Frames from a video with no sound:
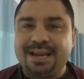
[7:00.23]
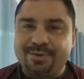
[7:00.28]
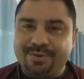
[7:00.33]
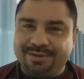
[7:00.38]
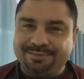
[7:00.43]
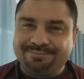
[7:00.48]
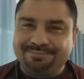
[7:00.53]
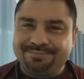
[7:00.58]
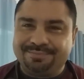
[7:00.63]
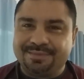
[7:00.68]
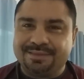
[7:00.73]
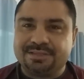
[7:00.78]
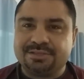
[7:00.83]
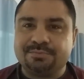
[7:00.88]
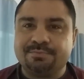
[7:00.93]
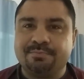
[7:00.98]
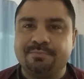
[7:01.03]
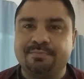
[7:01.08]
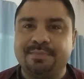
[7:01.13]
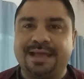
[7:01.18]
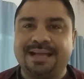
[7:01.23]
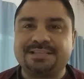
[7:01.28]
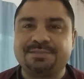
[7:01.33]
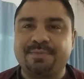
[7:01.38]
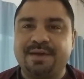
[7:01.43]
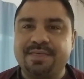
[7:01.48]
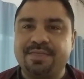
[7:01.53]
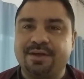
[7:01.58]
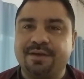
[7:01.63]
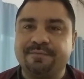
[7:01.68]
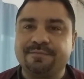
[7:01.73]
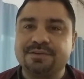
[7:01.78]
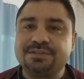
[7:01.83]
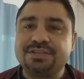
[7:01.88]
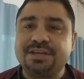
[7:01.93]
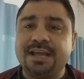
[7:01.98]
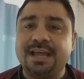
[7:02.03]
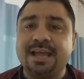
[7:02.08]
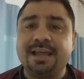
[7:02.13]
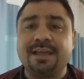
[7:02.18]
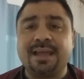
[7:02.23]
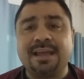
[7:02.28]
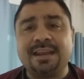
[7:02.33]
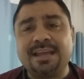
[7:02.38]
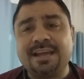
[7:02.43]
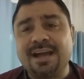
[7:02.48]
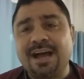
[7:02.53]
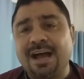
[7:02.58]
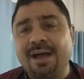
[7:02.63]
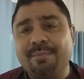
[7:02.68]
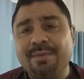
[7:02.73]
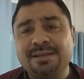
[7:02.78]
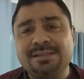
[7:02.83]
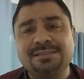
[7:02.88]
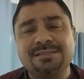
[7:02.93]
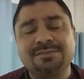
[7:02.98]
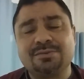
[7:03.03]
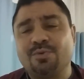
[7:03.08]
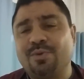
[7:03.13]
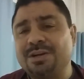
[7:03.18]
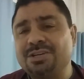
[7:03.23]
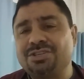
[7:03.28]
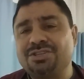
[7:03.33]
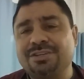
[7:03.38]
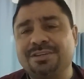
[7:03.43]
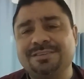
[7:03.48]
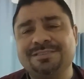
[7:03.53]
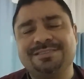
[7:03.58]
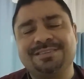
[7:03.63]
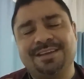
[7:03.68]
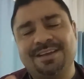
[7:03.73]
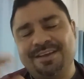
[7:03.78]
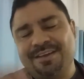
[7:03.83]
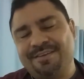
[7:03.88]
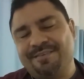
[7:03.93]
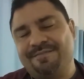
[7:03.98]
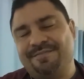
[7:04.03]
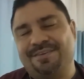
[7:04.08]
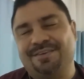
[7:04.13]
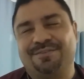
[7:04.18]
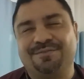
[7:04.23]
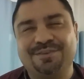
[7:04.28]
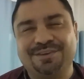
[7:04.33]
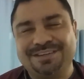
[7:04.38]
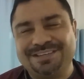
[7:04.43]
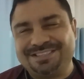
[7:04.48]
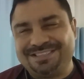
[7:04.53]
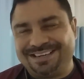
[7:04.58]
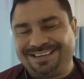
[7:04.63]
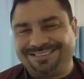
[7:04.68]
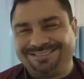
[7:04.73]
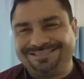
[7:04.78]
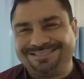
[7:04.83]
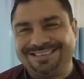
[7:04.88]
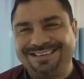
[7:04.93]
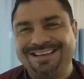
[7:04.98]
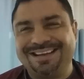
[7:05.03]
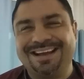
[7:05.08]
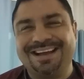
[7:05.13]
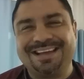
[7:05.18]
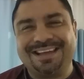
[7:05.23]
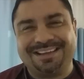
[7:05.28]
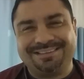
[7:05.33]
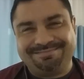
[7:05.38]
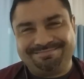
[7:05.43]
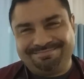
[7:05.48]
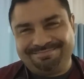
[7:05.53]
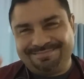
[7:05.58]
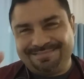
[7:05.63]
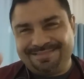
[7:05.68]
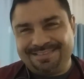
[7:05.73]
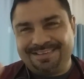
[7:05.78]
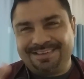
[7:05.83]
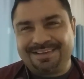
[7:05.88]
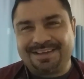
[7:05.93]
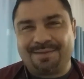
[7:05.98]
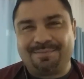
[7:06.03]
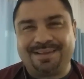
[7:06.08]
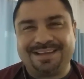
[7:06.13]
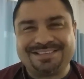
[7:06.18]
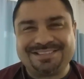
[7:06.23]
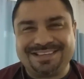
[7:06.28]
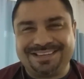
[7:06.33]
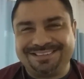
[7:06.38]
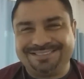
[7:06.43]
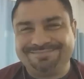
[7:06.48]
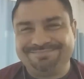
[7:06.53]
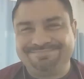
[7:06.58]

Anyway, that's my thought for today. Any comments, questions, feel free to share. Again, God bless